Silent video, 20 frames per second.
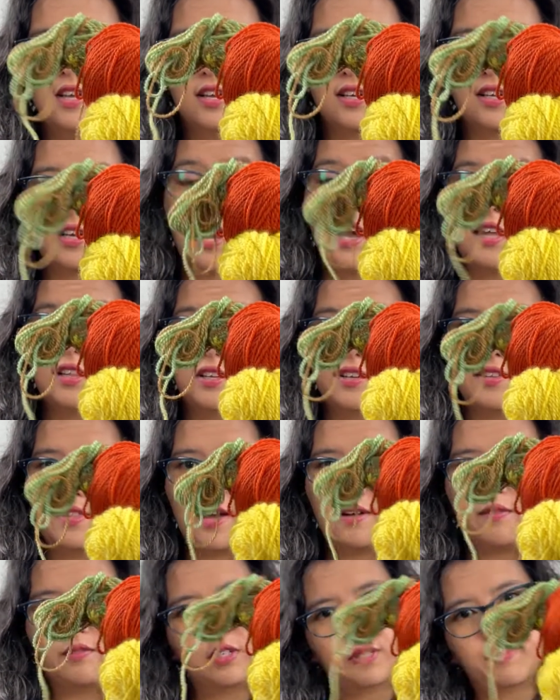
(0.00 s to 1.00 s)
color
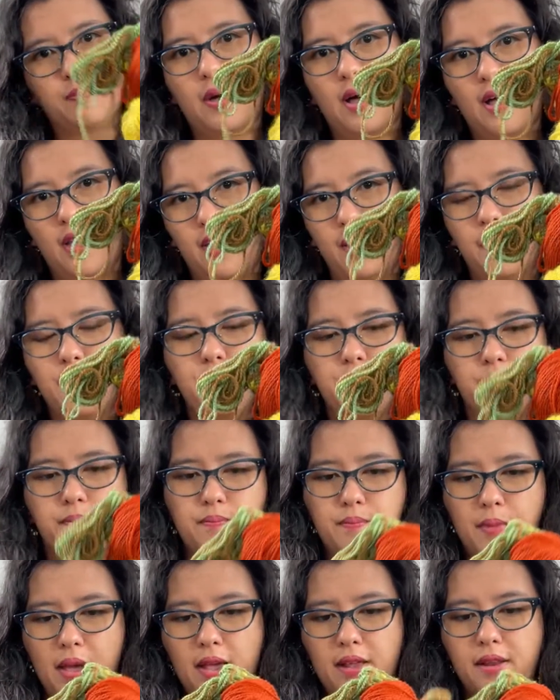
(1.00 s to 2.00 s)
that was my
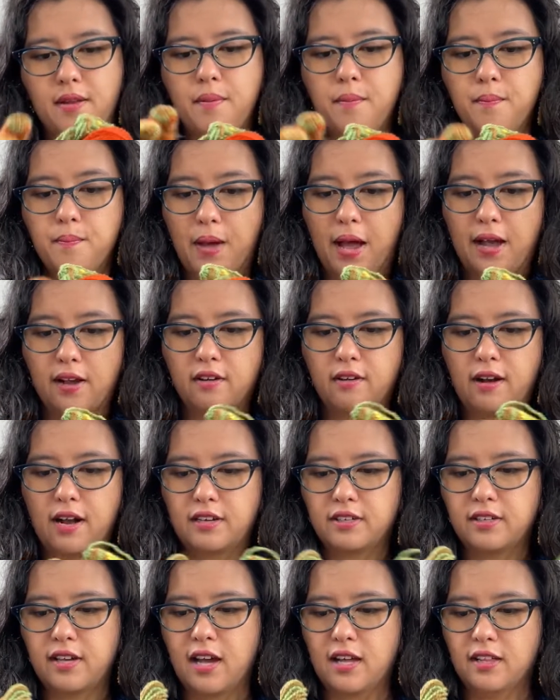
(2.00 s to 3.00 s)
main
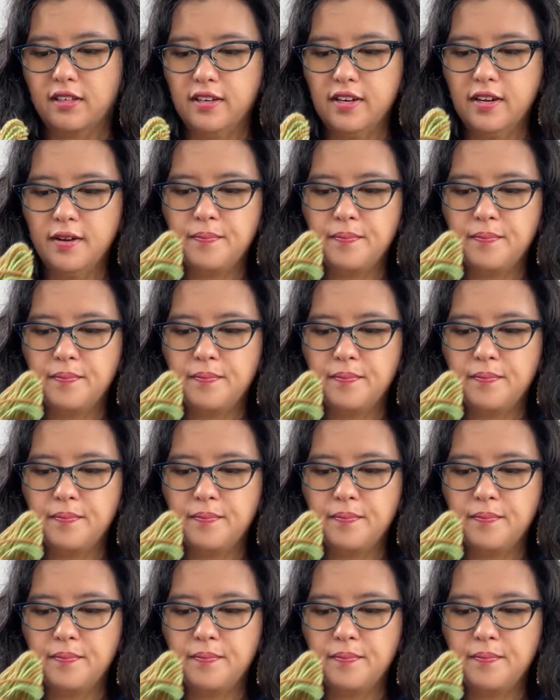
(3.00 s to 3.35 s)
background color.